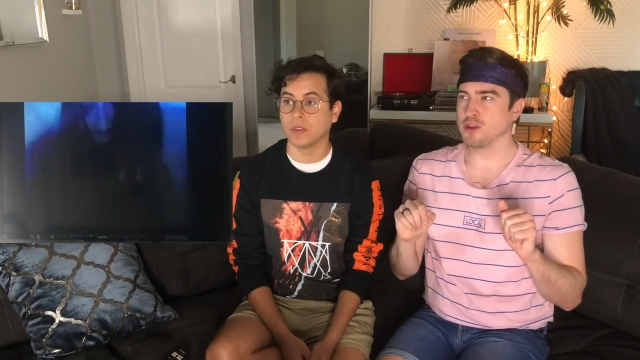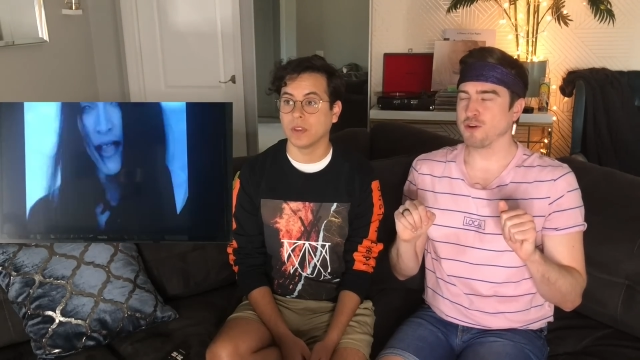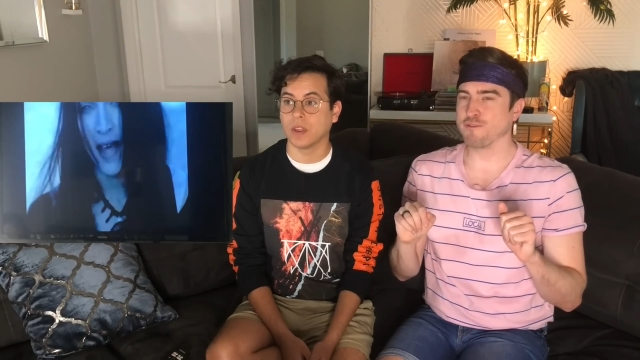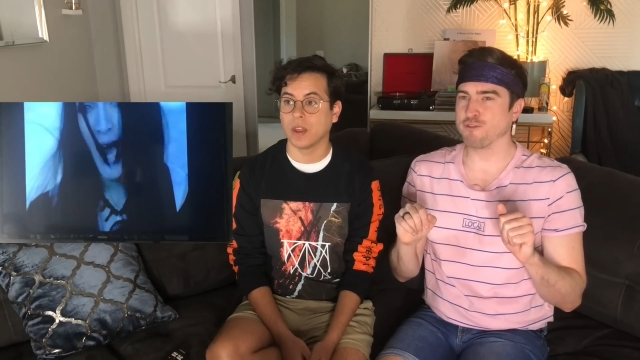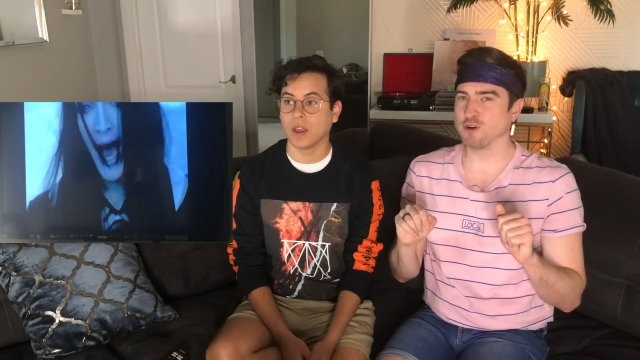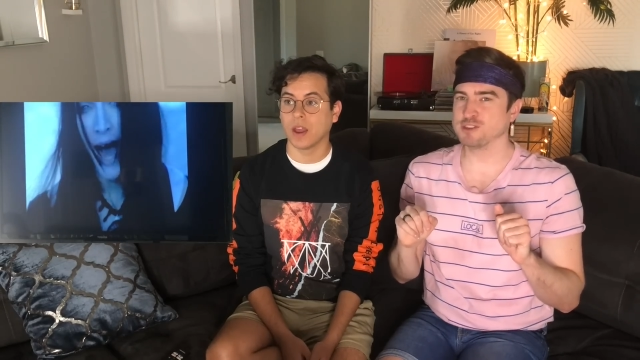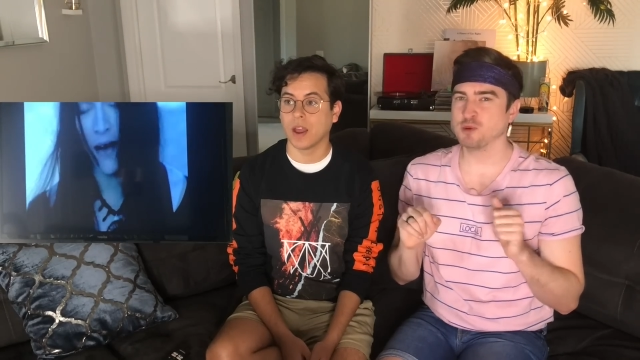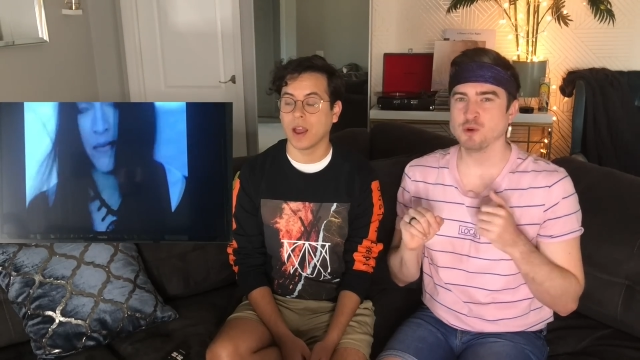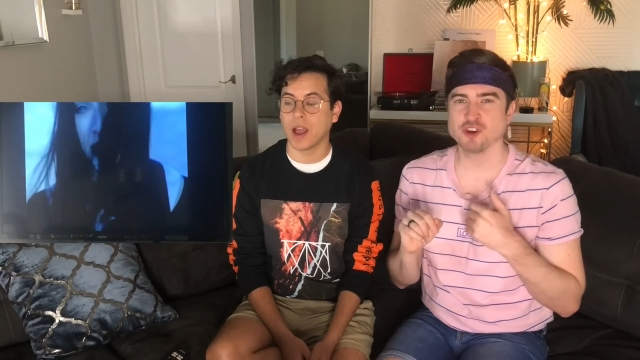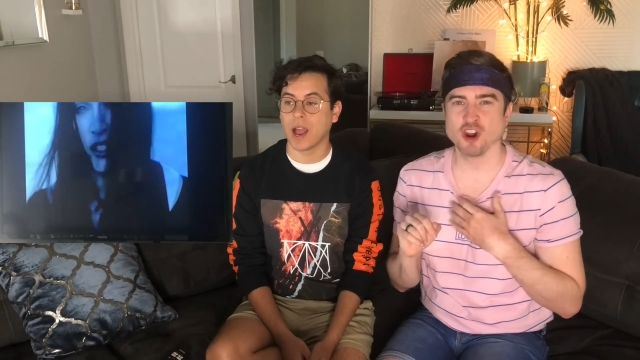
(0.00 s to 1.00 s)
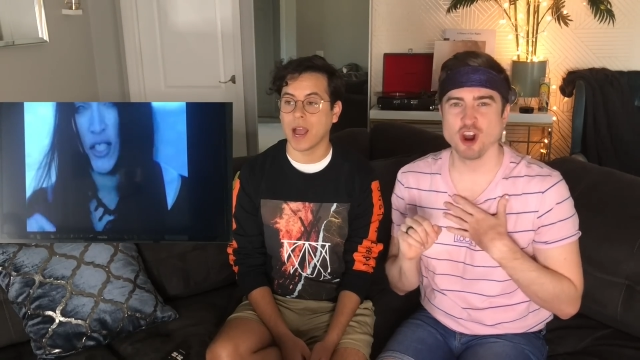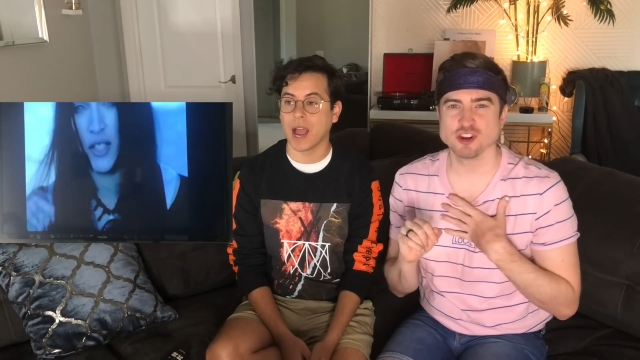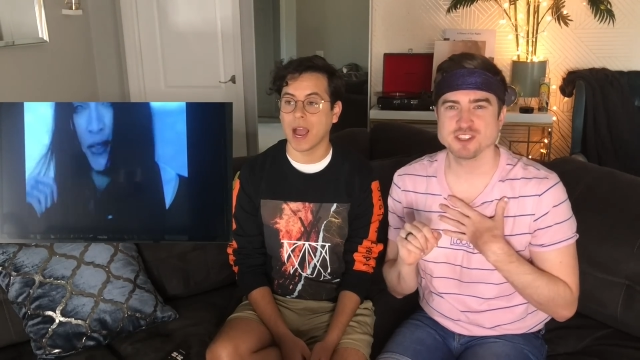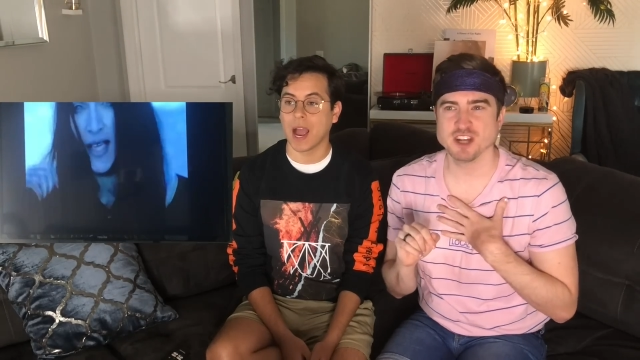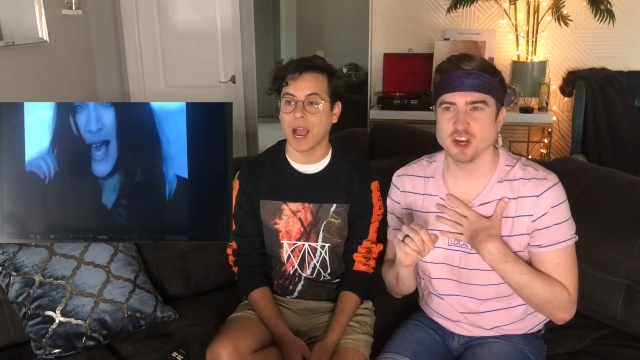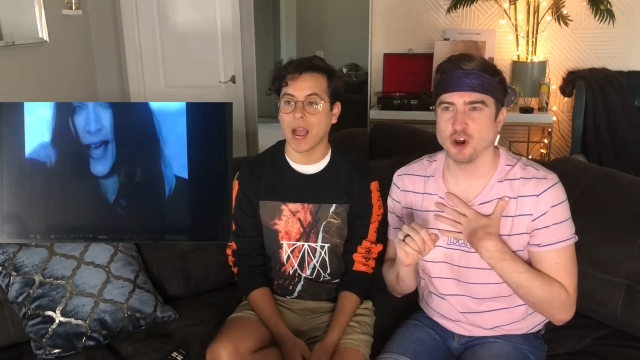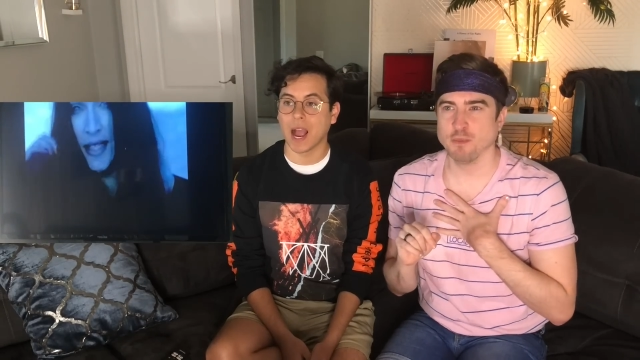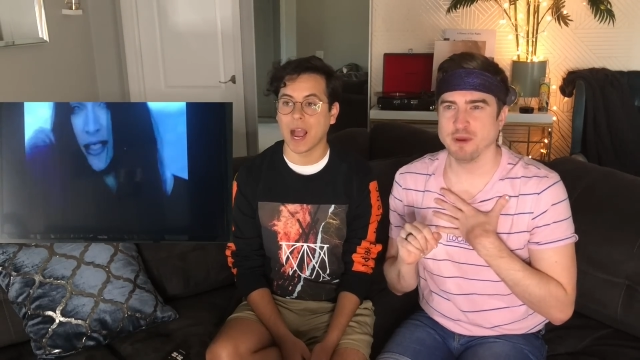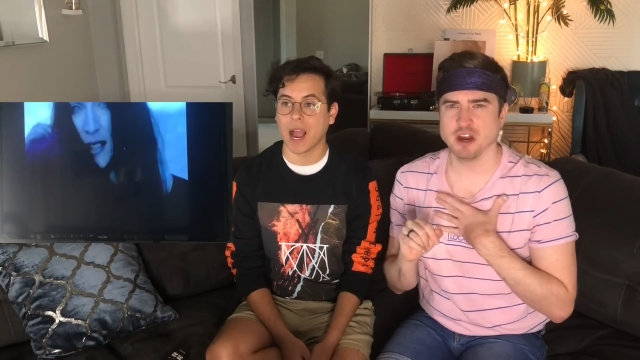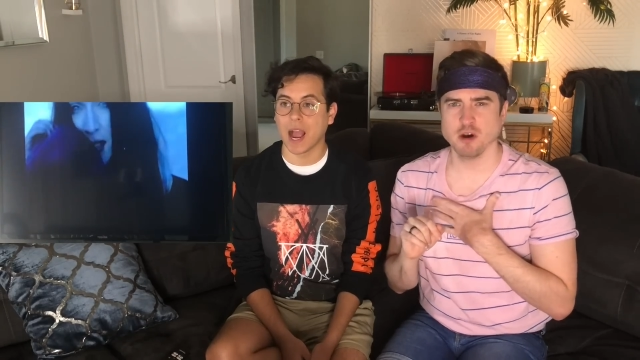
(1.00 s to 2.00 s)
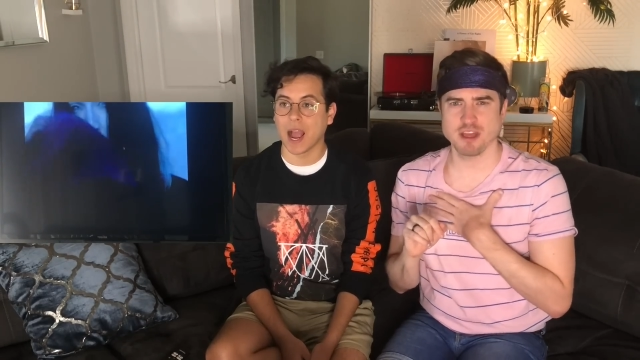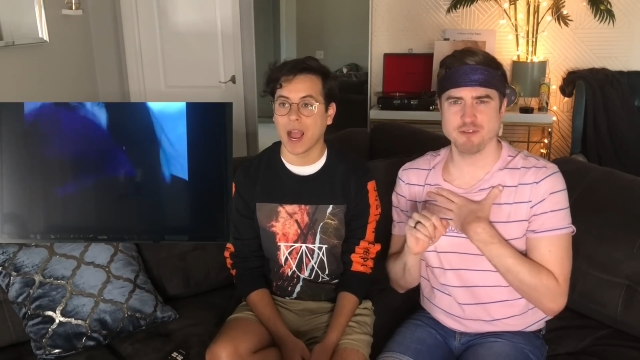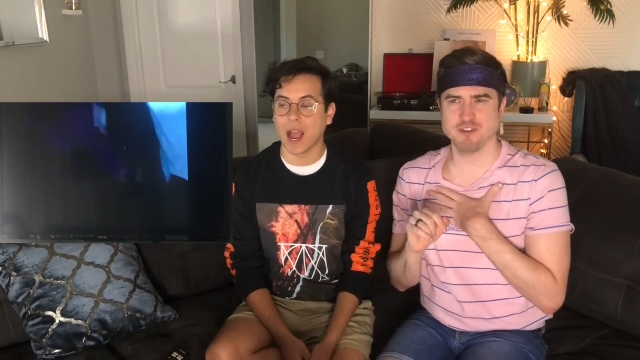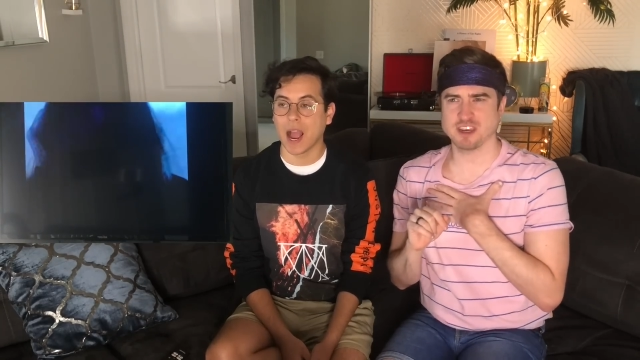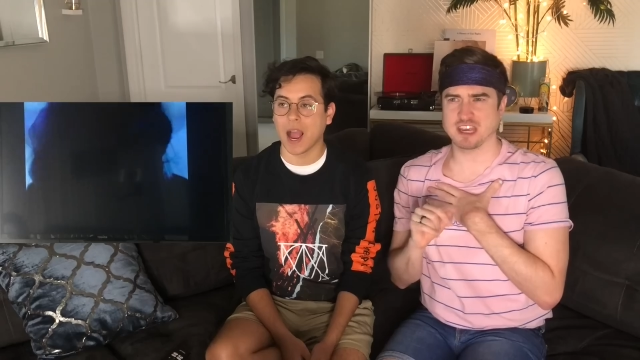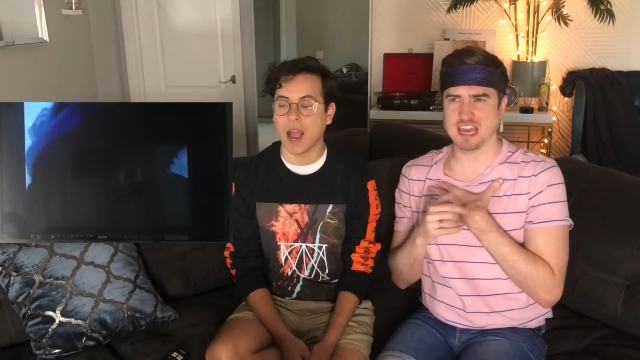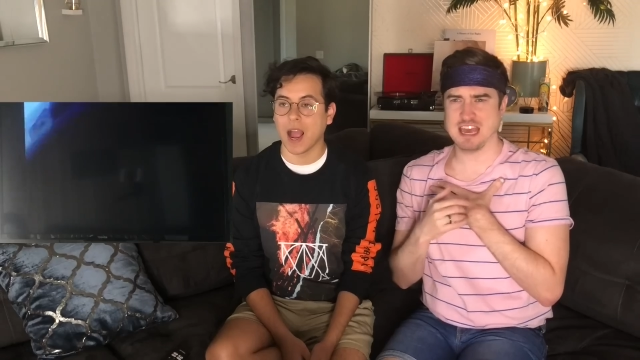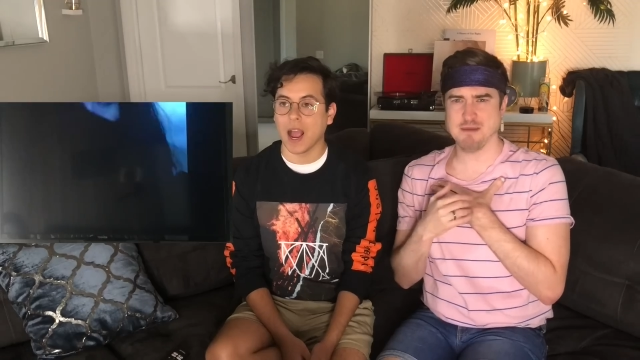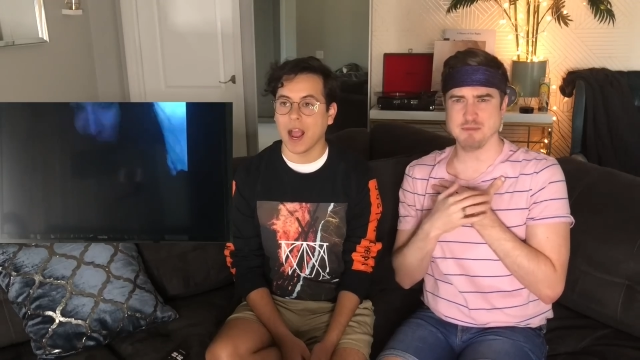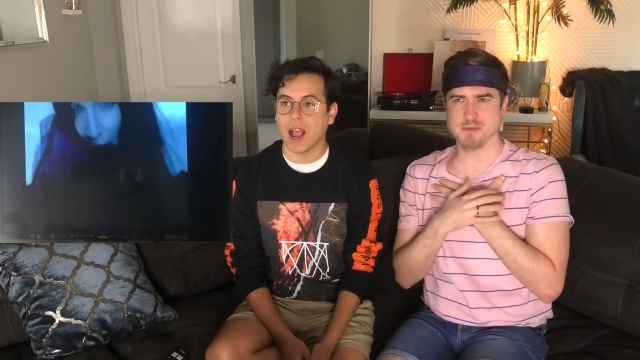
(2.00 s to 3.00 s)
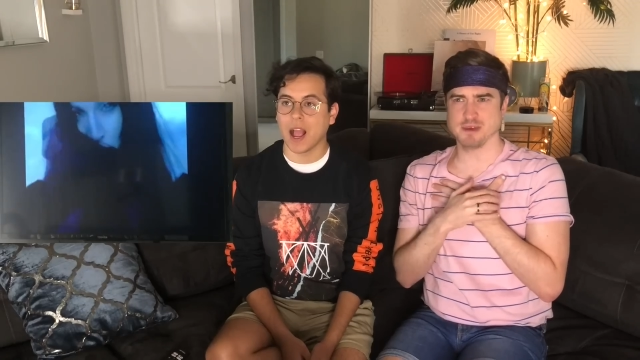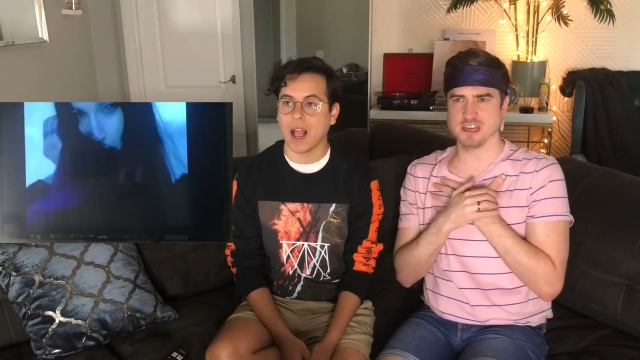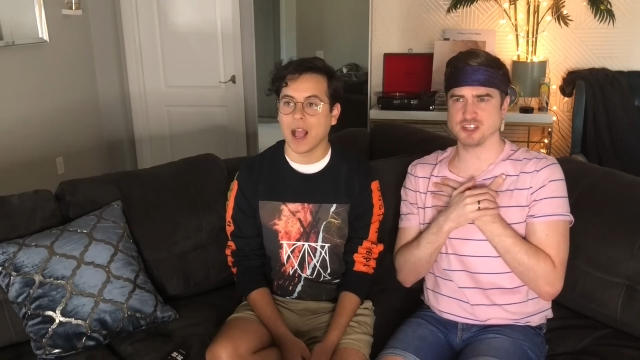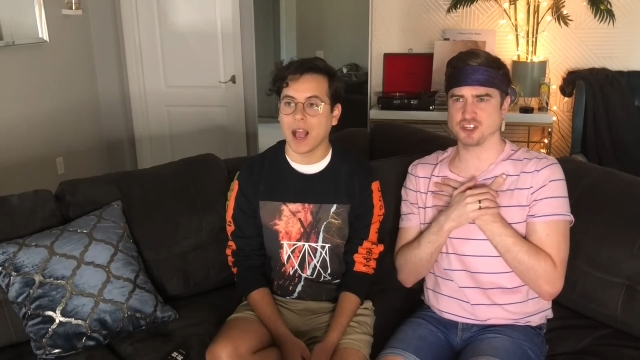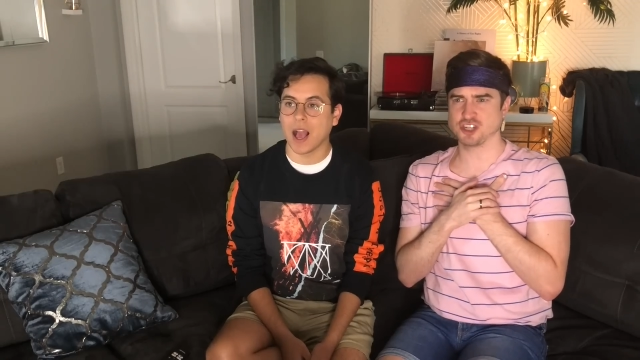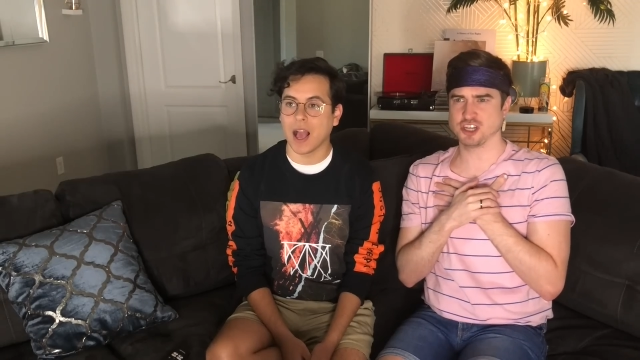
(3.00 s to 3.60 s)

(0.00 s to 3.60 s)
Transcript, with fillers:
Speaker 1: You're frozen when your heart's not open. Oh, that fucking hit me, bitch.